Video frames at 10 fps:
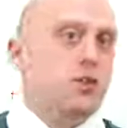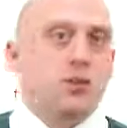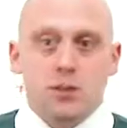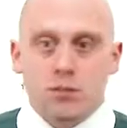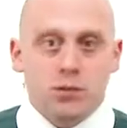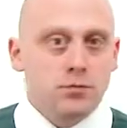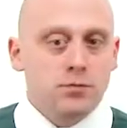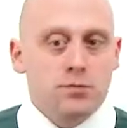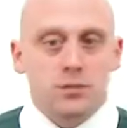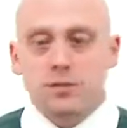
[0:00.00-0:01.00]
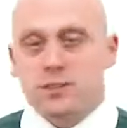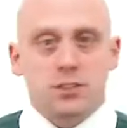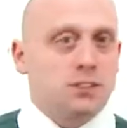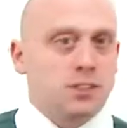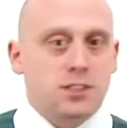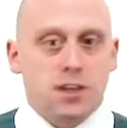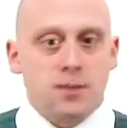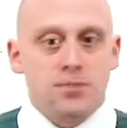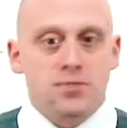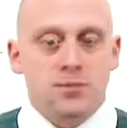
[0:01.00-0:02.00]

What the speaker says: the interview, do the physical exam.